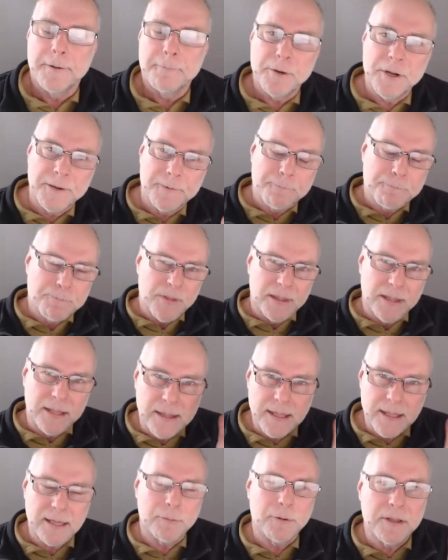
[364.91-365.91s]
But
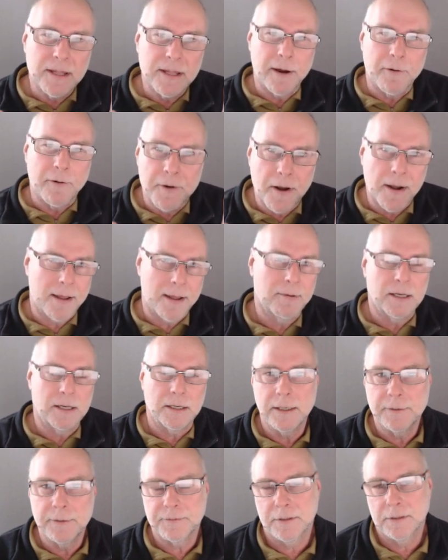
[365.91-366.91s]
the thing with aerodynamic
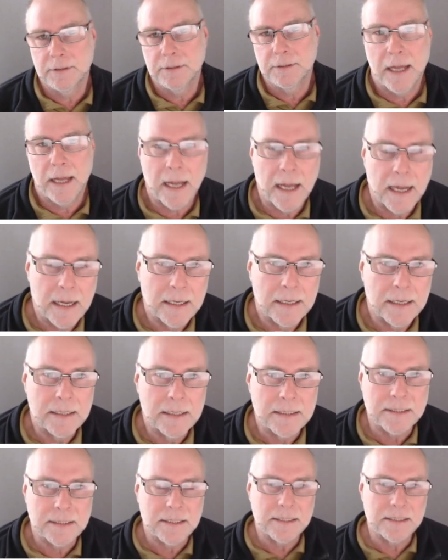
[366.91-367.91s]
lift in
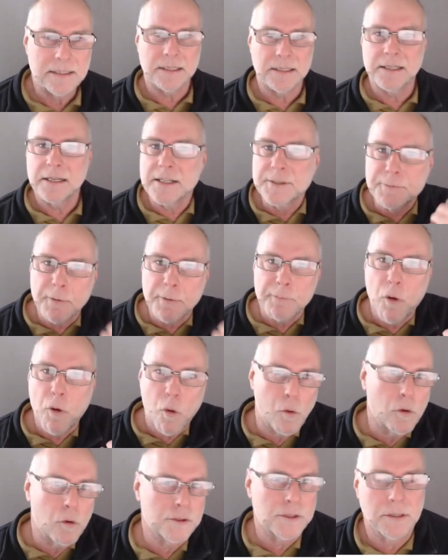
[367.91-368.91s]
cars is it
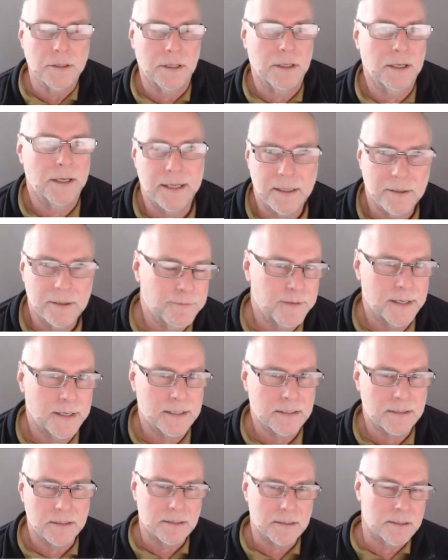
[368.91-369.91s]
disproportionately
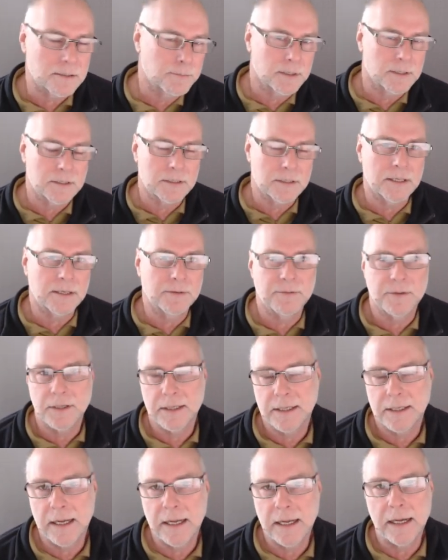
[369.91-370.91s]
affects the stability of the
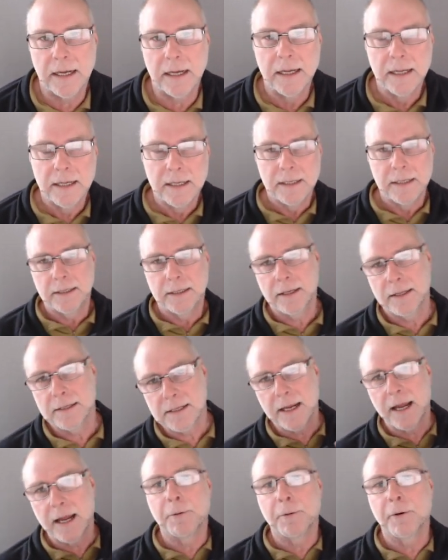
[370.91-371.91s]
car. Now, there's
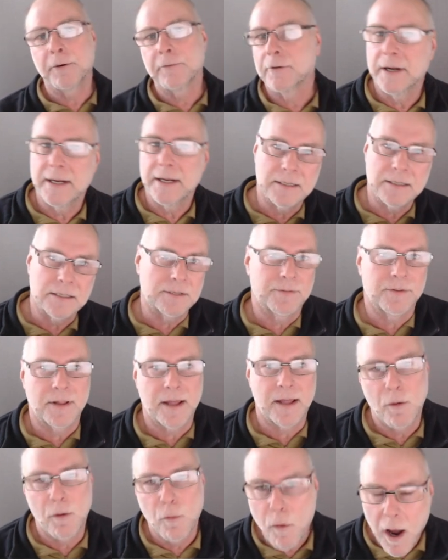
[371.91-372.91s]
a couple of reasons for
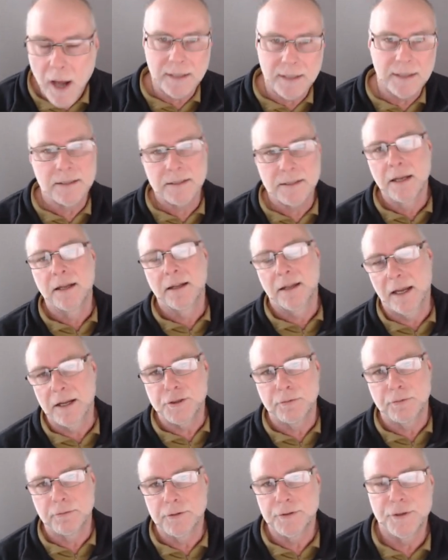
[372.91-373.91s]
that. One is
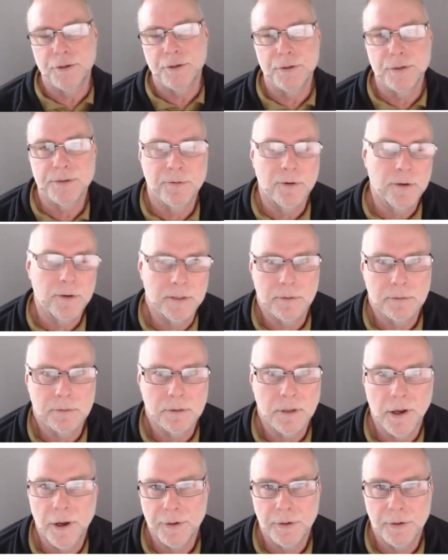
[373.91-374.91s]
as you reduce
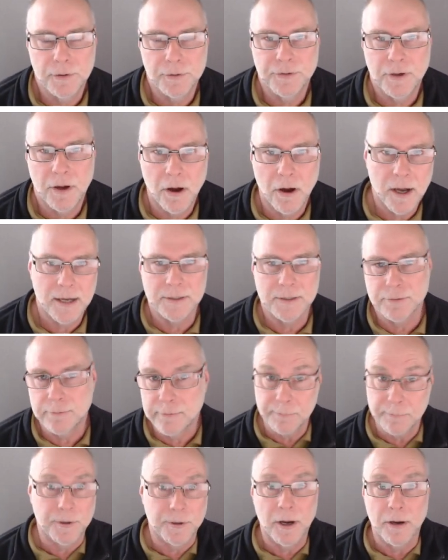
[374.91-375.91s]
vertical load on tyres,
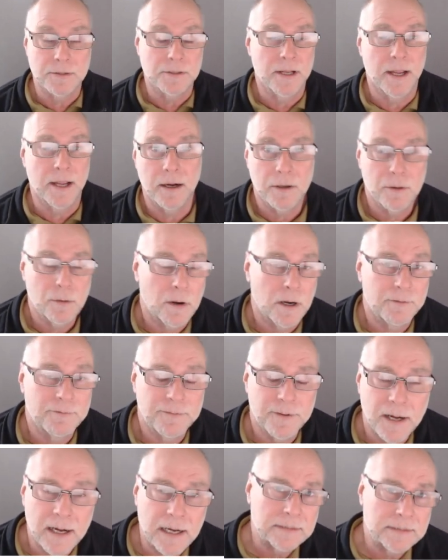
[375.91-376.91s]
grip goes down quite
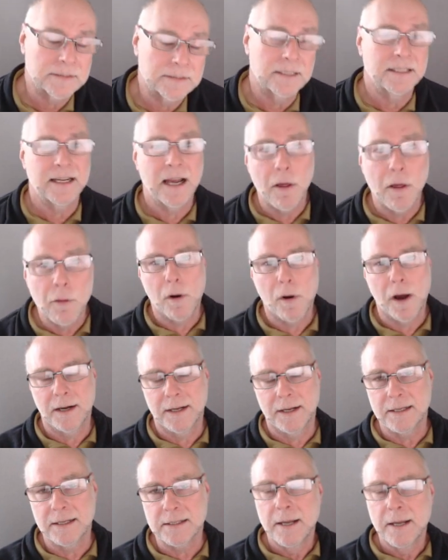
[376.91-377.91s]
fast. And the other
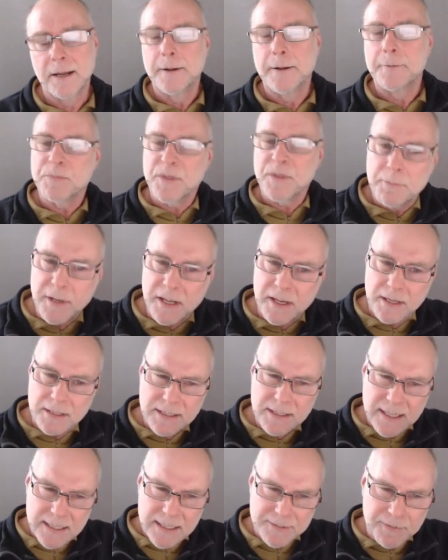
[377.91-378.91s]
one is
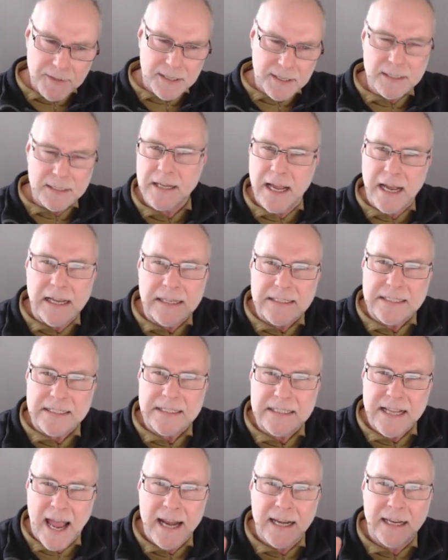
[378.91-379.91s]
because these figures aren't
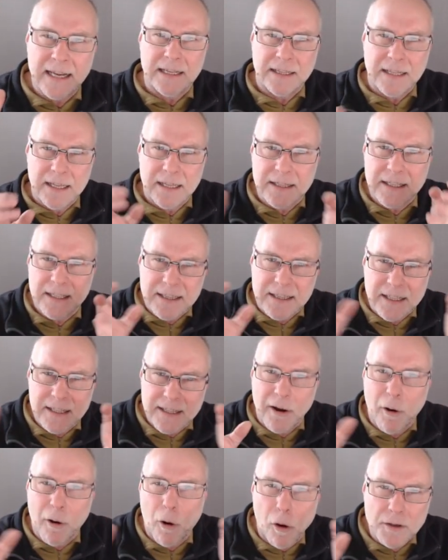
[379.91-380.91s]
static, they're,
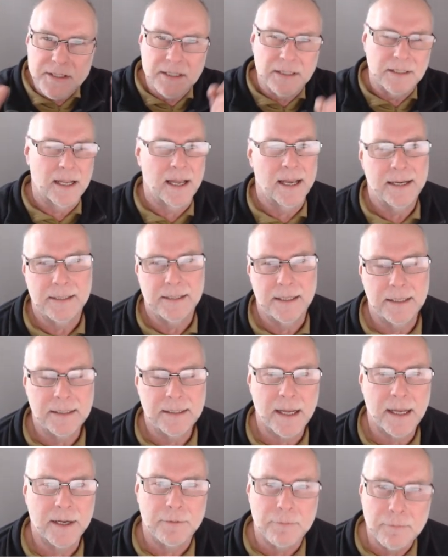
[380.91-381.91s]
they're
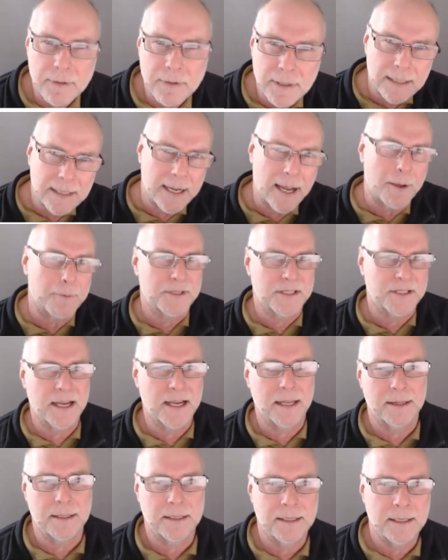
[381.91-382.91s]
oscillating, they can really
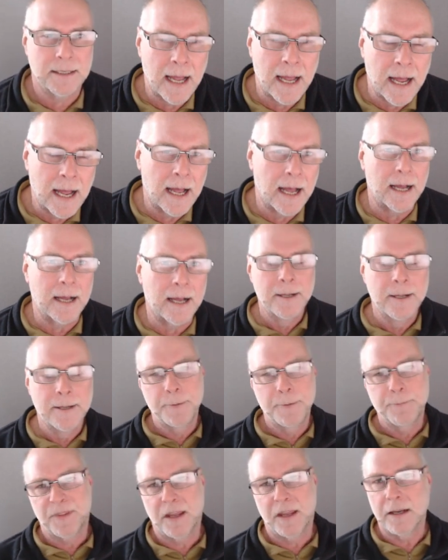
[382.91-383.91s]
upset the car.
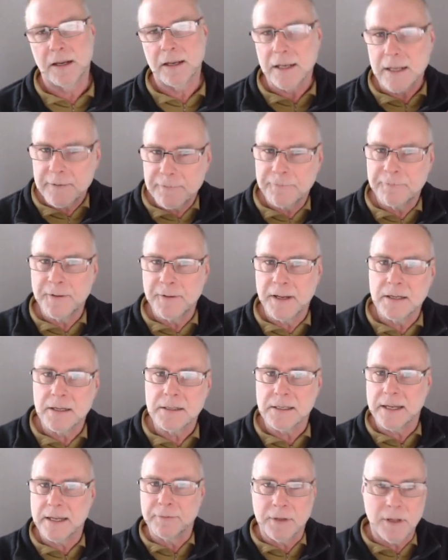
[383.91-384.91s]
Uh, lift
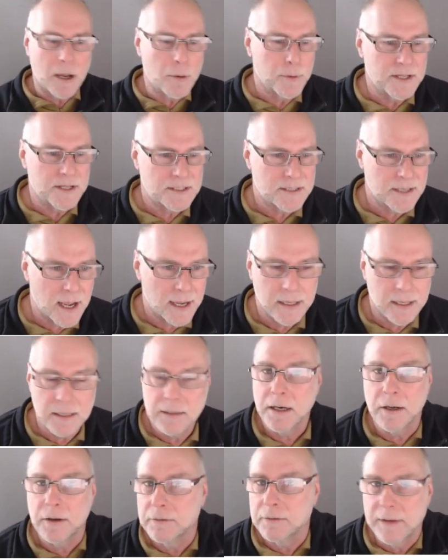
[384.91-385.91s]
figures, even though we say,
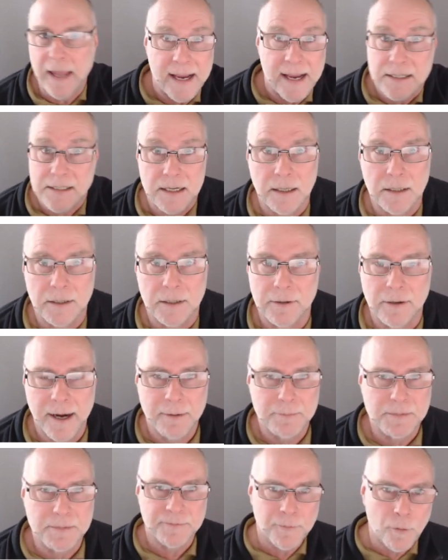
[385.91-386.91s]
you know, X
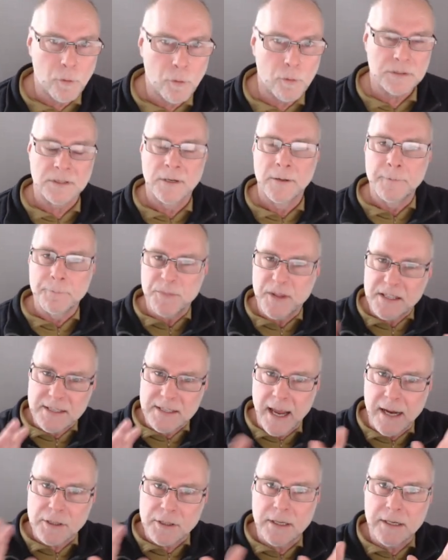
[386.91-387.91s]
kilograms force,
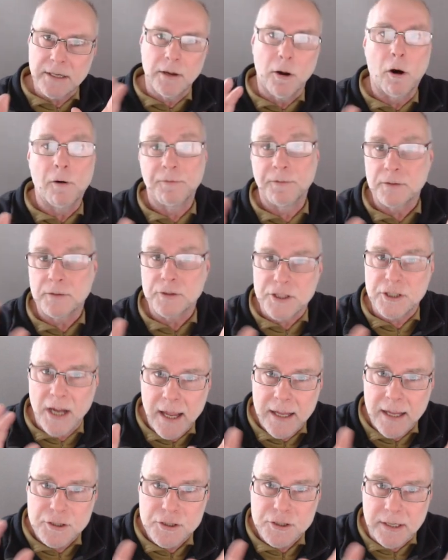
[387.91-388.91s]
is actually often
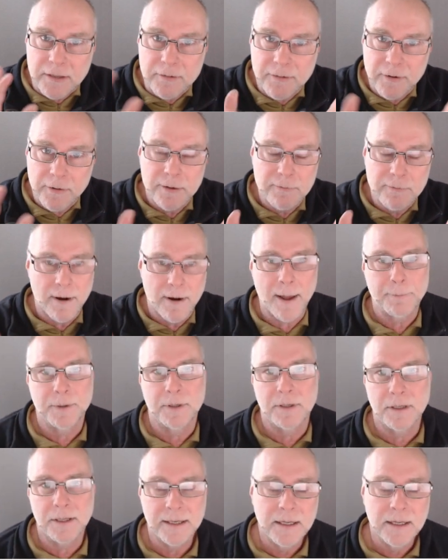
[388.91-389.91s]
changing very
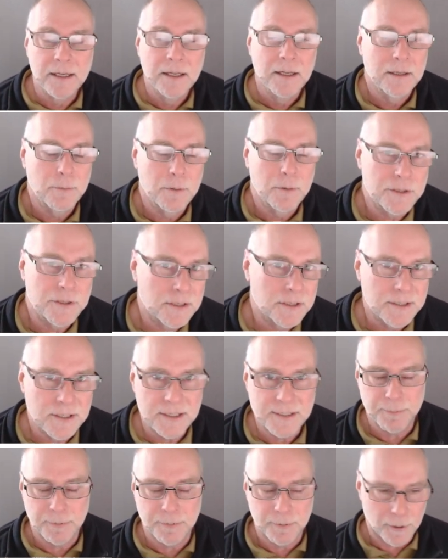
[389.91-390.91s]
rapidly, which can
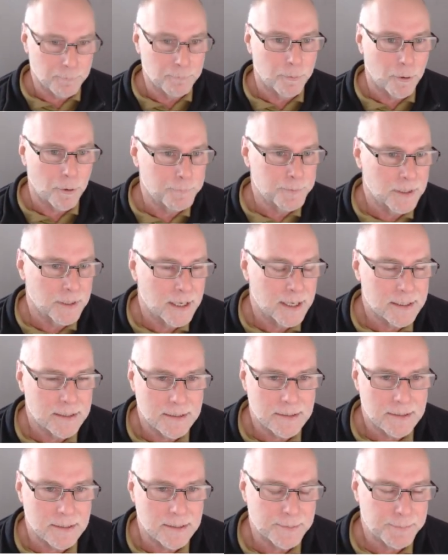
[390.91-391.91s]
discombobulate
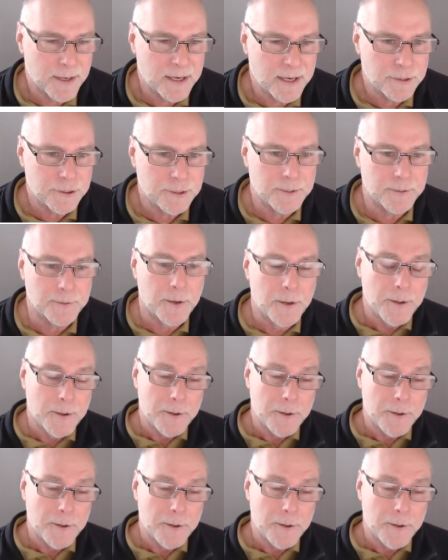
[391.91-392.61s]
the suspension.